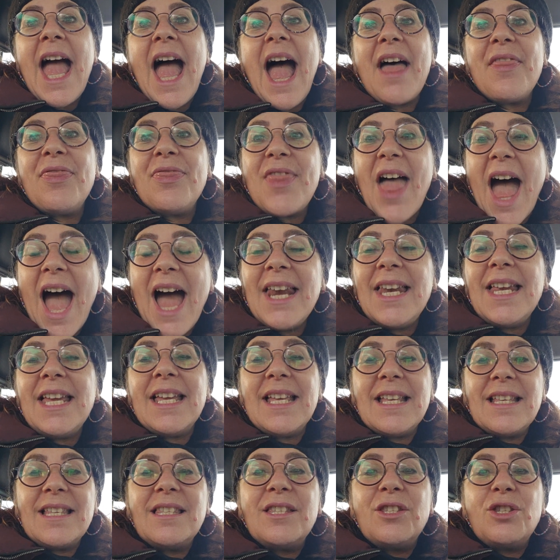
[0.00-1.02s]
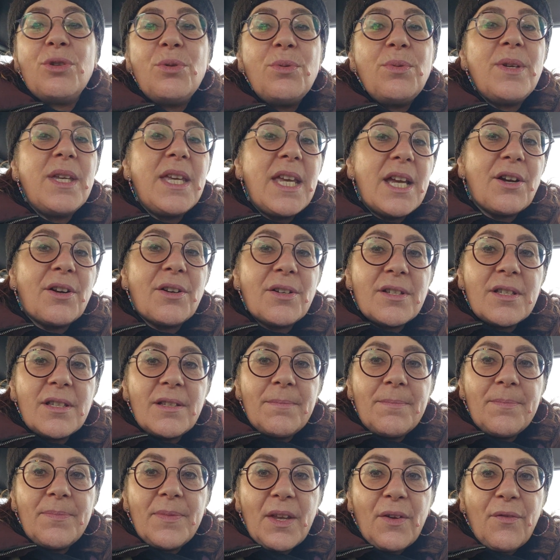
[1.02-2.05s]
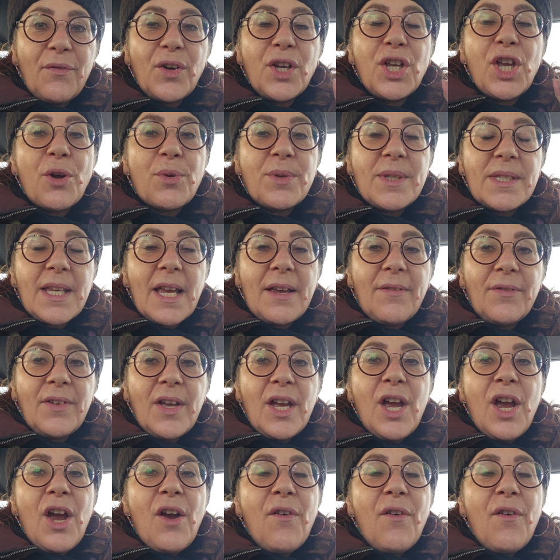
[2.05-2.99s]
And that is 2 years. For Yosef.